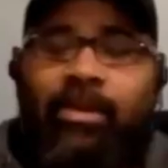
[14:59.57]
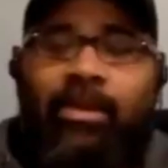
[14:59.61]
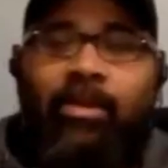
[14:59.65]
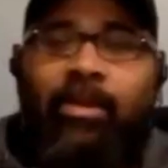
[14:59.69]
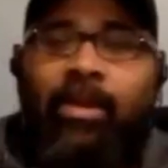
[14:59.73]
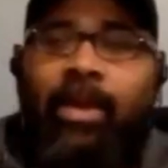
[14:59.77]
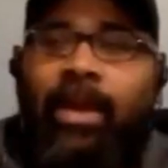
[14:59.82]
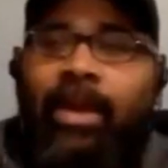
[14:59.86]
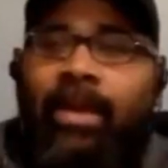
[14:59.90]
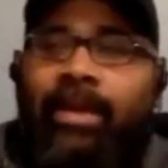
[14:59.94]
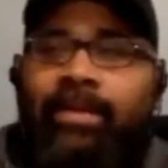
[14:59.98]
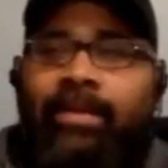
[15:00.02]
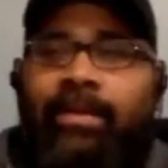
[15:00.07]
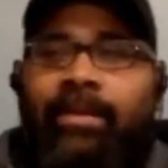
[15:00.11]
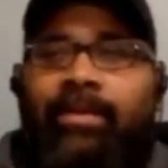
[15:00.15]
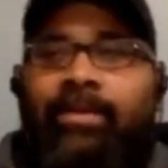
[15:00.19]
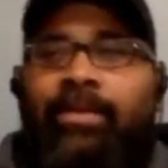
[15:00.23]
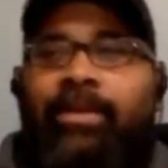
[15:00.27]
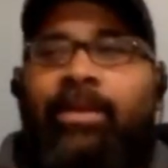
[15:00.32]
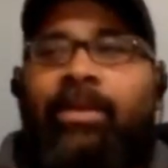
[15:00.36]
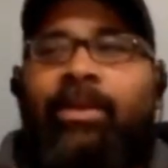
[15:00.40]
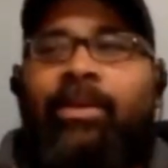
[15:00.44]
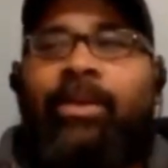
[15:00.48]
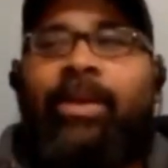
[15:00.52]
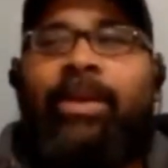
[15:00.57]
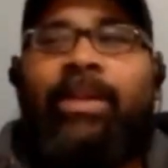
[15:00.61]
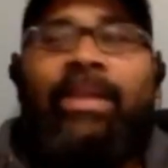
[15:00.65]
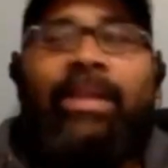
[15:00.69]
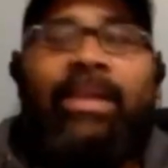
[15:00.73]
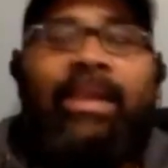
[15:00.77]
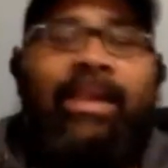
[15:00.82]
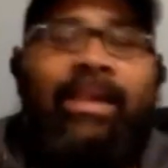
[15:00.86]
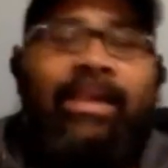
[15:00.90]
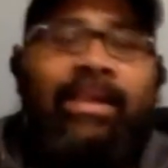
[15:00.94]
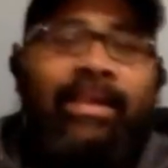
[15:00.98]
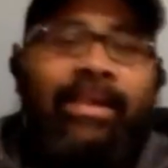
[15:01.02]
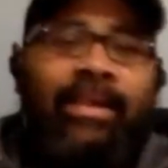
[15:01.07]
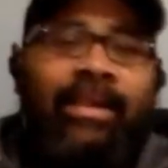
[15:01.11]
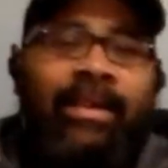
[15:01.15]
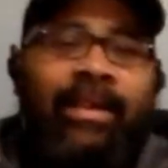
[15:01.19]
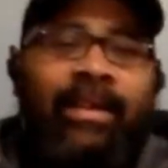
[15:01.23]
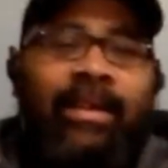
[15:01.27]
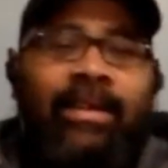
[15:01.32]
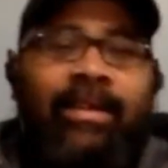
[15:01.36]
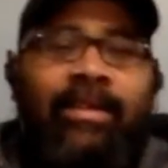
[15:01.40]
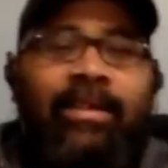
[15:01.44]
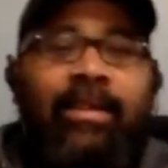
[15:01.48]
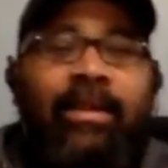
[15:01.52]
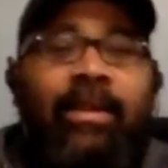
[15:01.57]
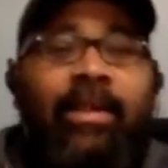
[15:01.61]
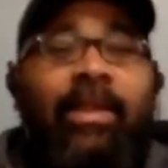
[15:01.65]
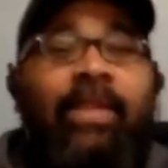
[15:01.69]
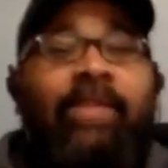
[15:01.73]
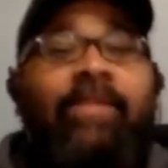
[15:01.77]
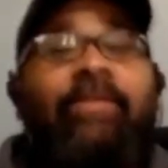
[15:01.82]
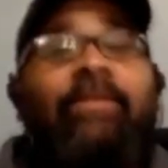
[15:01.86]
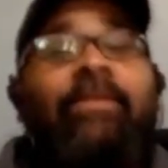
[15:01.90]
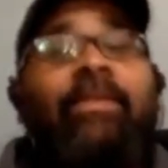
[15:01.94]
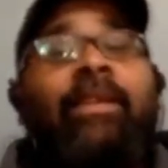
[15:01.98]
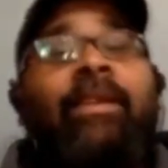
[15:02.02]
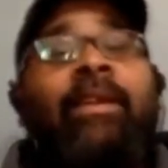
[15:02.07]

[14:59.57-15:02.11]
throw it away. Don't throw it away at the end. You know, that's